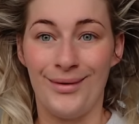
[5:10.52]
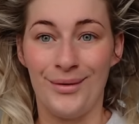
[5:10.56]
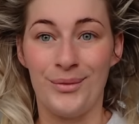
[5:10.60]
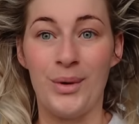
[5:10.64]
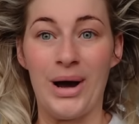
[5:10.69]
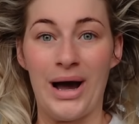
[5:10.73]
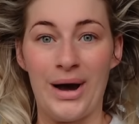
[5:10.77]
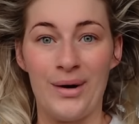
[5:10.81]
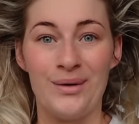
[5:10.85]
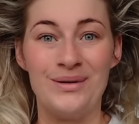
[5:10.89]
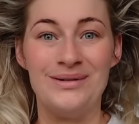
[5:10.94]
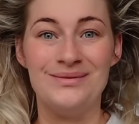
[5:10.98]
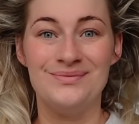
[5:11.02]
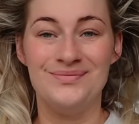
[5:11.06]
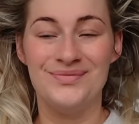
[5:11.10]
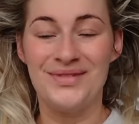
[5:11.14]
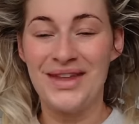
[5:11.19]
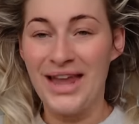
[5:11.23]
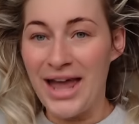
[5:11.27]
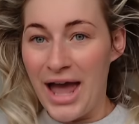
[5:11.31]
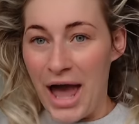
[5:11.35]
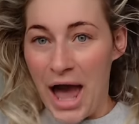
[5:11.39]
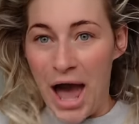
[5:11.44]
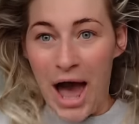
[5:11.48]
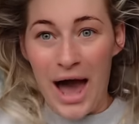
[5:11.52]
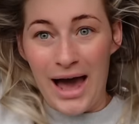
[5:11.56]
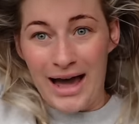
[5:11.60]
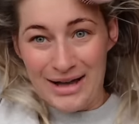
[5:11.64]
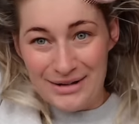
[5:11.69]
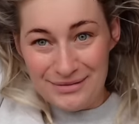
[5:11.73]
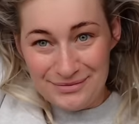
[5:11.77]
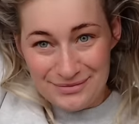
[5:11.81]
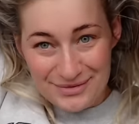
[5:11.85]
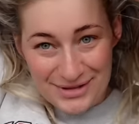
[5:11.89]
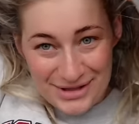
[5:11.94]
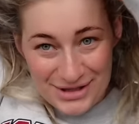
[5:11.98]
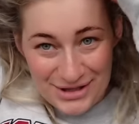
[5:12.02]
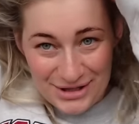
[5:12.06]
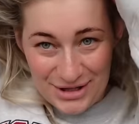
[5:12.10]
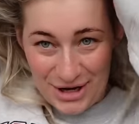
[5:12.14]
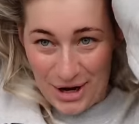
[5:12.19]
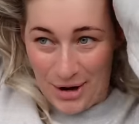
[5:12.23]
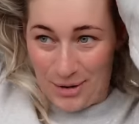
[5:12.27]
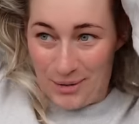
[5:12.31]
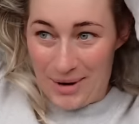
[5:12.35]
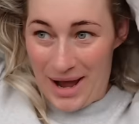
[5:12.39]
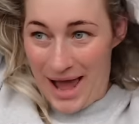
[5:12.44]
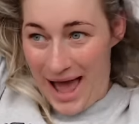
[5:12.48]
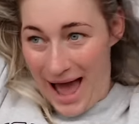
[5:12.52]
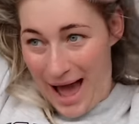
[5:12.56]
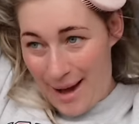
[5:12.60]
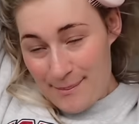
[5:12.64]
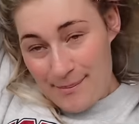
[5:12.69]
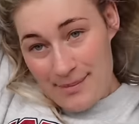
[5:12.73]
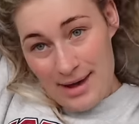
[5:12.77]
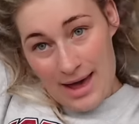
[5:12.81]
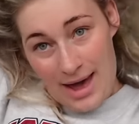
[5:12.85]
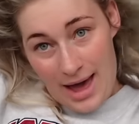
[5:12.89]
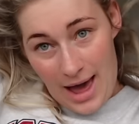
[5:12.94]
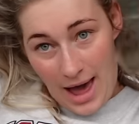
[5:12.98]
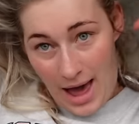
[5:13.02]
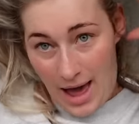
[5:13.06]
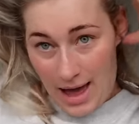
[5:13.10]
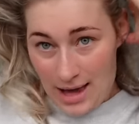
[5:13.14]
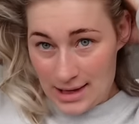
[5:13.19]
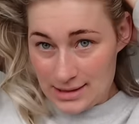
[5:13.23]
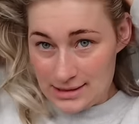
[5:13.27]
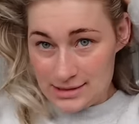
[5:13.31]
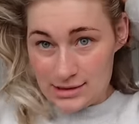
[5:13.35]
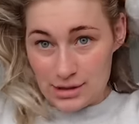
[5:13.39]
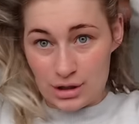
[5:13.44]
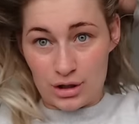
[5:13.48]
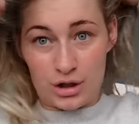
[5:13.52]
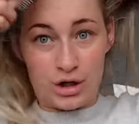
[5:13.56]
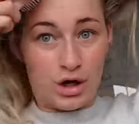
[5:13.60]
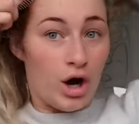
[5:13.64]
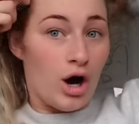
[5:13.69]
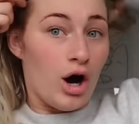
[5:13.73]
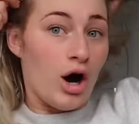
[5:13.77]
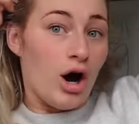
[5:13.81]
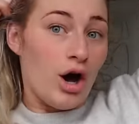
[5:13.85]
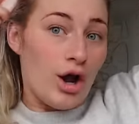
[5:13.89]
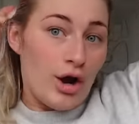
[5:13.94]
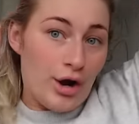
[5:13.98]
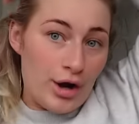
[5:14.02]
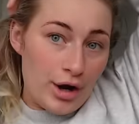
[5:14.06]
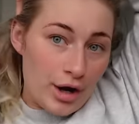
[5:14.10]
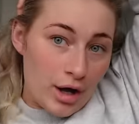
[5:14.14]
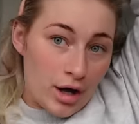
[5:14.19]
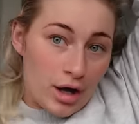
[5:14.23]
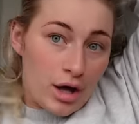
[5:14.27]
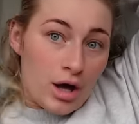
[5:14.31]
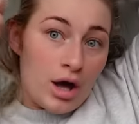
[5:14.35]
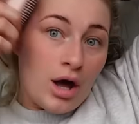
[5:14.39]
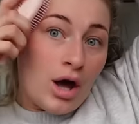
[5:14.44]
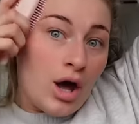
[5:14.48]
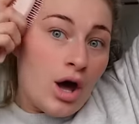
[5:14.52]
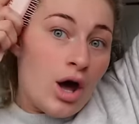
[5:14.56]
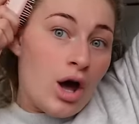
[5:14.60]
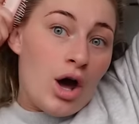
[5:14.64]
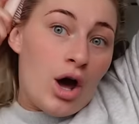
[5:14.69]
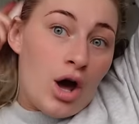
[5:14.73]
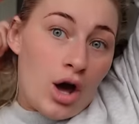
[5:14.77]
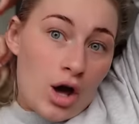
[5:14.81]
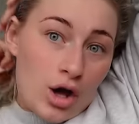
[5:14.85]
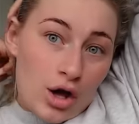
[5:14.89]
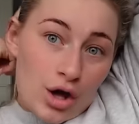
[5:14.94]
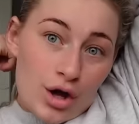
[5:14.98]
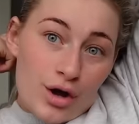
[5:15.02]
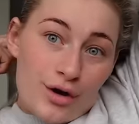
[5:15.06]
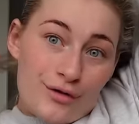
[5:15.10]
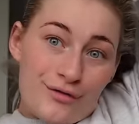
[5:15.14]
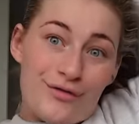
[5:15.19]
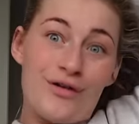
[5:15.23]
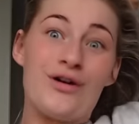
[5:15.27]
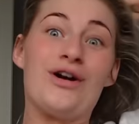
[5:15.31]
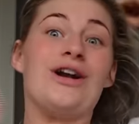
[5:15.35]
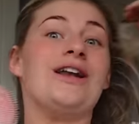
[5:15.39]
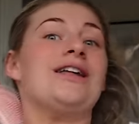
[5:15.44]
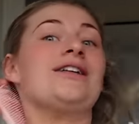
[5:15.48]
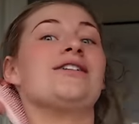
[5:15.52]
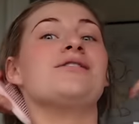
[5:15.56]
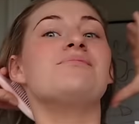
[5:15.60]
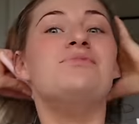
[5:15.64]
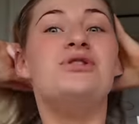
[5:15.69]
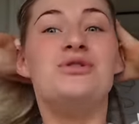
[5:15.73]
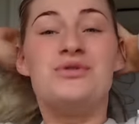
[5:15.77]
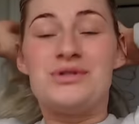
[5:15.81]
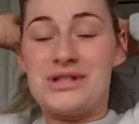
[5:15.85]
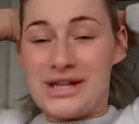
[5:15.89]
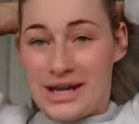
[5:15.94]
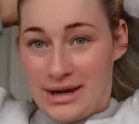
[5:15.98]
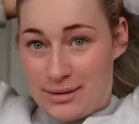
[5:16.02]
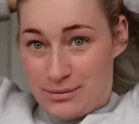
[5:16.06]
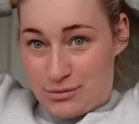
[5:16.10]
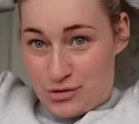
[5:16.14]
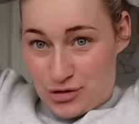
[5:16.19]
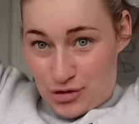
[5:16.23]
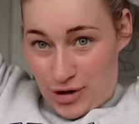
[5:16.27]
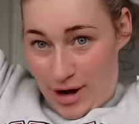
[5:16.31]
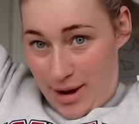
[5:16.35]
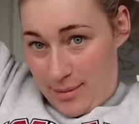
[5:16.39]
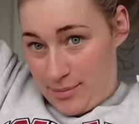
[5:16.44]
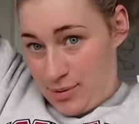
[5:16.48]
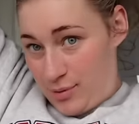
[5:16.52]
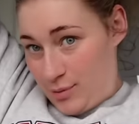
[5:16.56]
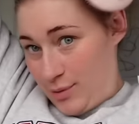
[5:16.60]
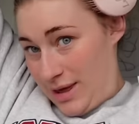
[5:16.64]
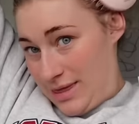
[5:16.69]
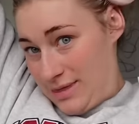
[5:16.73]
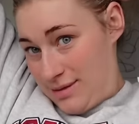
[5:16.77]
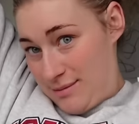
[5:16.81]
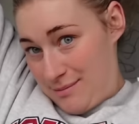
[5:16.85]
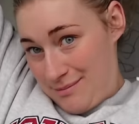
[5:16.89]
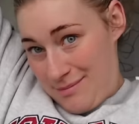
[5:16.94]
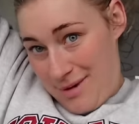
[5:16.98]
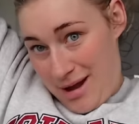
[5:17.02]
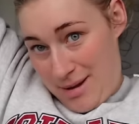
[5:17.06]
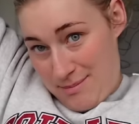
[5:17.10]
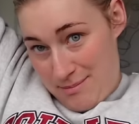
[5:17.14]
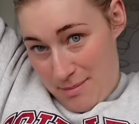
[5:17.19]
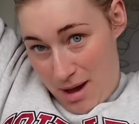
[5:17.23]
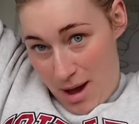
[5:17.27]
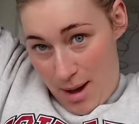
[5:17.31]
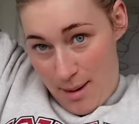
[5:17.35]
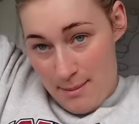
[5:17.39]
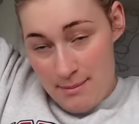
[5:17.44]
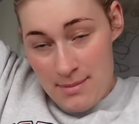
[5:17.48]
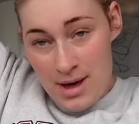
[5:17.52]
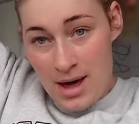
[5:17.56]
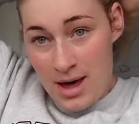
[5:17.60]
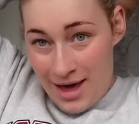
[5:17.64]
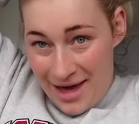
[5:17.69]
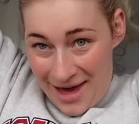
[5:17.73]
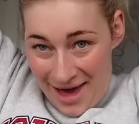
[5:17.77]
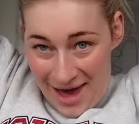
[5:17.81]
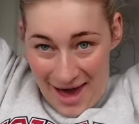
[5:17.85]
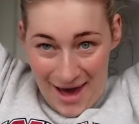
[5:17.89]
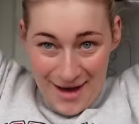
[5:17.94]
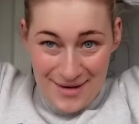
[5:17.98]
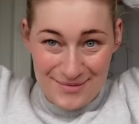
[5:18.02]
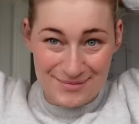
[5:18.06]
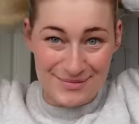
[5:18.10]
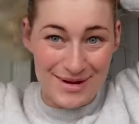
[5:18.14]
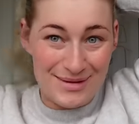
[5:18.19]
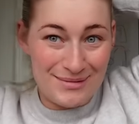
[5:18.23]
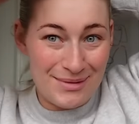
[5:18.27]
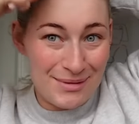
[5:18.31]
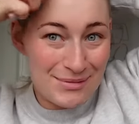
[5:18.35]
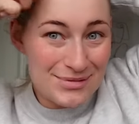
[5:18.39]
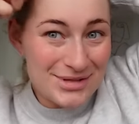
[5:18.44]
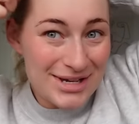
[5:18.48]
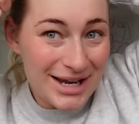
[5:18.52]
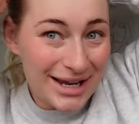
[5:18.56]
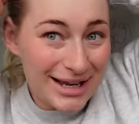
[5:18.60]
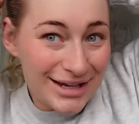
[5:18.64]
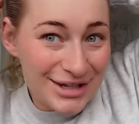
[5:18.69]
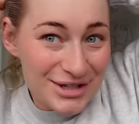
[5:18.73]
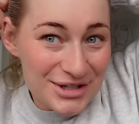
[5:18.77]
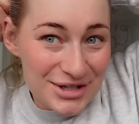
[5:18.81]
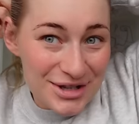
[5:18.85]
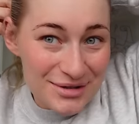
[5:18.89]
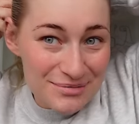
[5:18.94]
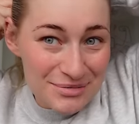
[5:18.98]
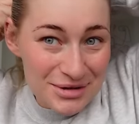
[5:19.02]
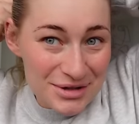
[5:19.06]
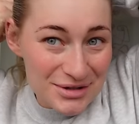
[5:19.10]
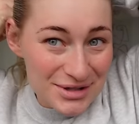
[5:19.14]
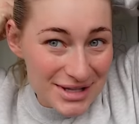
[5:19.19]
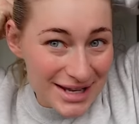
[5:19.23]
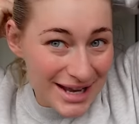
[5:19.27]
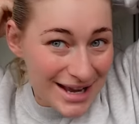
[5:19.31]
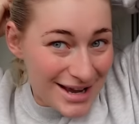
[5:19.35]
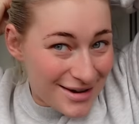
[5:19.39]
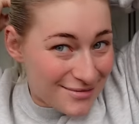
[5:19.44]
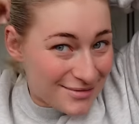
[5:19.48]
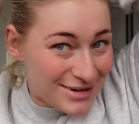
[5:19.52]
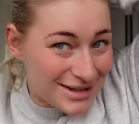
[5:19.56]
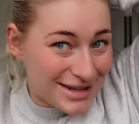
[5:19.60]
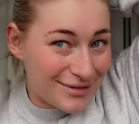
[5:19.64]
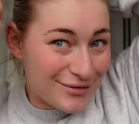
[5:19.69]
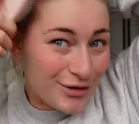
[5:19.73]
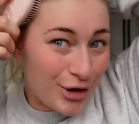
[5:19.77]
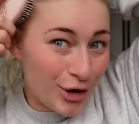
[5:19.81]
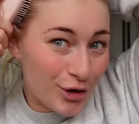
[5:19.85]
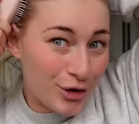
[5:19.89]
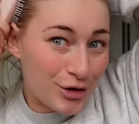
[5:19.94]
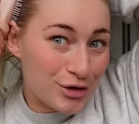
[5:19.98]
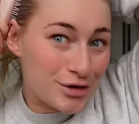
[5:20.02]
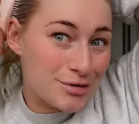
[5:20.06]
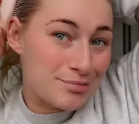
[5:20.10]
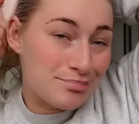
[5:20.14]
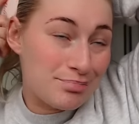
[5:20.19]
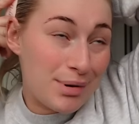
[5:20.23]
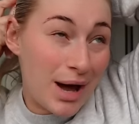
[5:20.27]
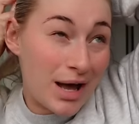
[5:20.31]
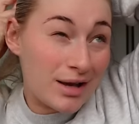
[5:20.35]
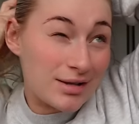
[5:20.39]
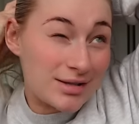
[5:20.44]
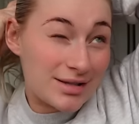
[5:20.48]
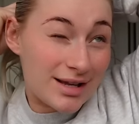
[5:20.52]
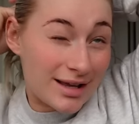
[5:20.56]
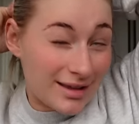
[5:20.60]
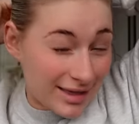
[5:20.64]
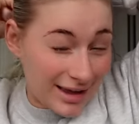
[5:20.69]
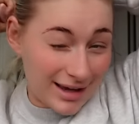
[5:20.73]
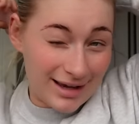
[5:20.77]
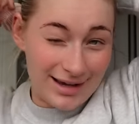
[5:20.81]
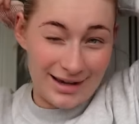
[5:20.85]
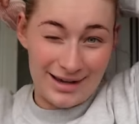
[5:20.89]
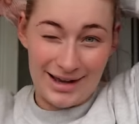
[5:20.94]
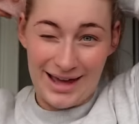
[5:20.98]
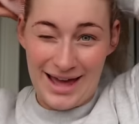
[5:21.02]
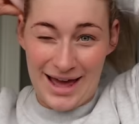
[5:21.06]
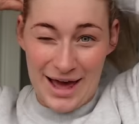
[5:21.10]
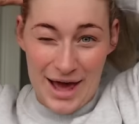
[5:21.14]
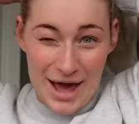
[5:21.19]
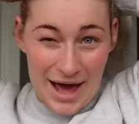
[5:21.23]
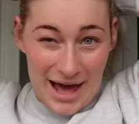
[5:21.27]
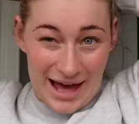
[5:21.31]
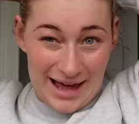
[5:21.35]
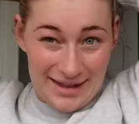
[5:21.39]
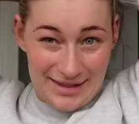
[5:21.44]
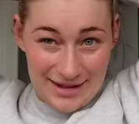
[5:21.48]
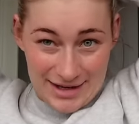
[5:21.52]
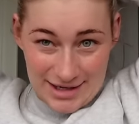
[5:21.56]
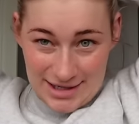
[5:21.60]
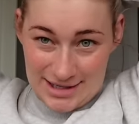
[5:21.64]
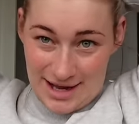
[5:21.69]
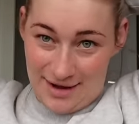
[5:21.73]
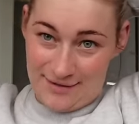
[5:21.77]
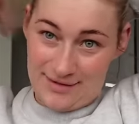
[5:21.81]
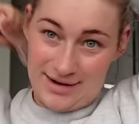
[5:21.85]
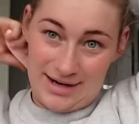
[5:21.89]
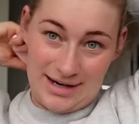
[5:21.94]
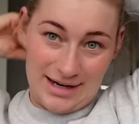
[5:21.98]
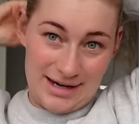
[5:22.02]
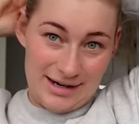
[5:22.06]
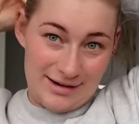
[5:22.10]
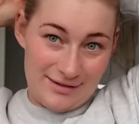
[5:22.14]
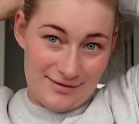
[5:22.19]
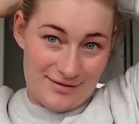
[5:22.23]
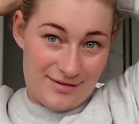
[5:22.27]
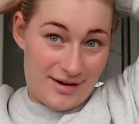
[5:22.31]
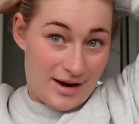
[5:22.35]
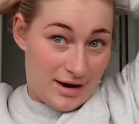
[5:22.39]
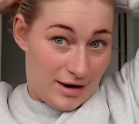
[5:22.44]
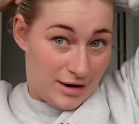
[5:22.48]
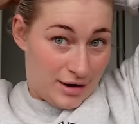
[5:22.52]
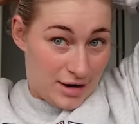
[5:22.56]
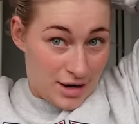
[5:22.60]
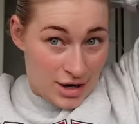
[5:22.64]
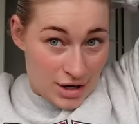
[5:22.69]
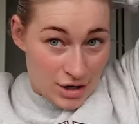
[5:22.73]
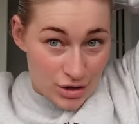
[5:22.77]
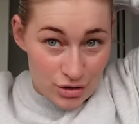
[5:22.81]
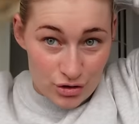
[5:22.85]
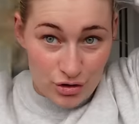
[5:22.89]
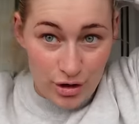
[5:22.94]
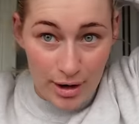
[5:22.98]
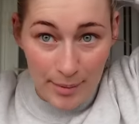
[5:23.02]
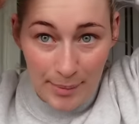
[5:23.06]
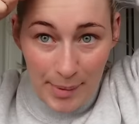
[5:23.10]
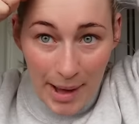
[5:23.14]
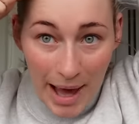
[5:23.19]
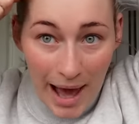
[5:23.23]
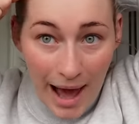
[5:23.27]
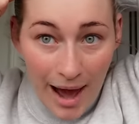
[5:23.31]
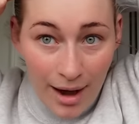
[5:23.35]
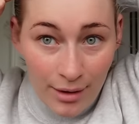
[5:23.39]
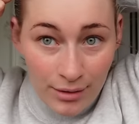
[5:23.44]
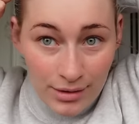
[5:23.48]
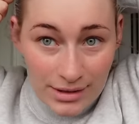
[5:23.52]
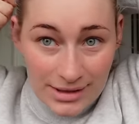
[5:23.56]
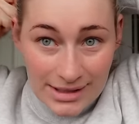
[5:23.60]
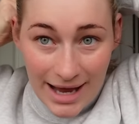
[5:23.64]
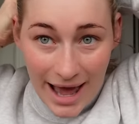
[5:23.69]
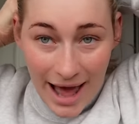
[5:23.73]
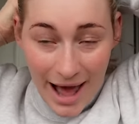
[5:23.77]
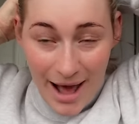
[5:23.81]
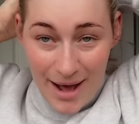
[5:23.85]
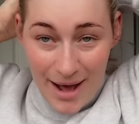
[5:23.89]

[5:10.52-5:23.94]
Wow. So Amber has gone for a little museum trip with my mum. My mum's taken us to the museum and they've gone on the bus, I think. And they're just having a little fun trip out.